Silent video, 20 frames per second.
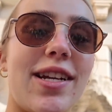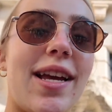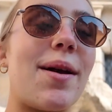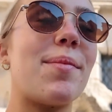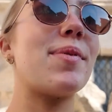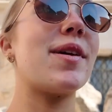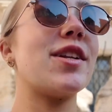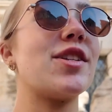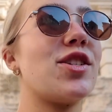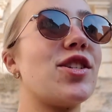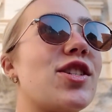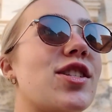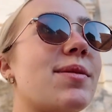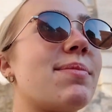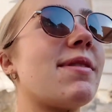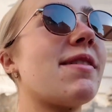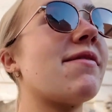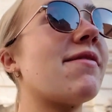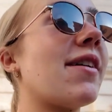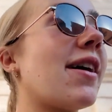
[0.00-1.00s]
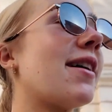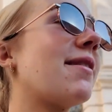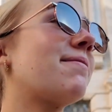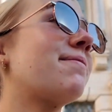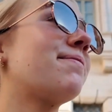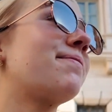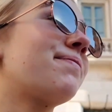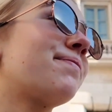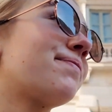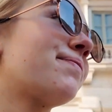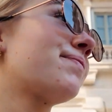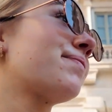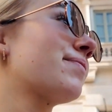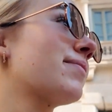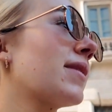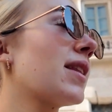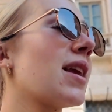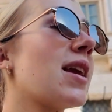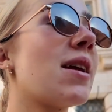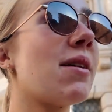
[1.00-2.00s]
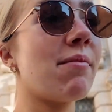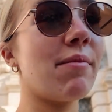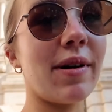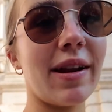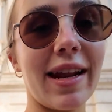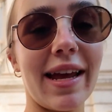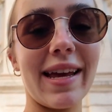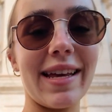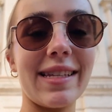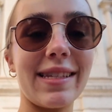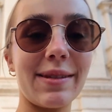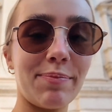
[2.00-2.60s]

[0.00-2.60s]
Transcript: get pictures, to be fair. But it is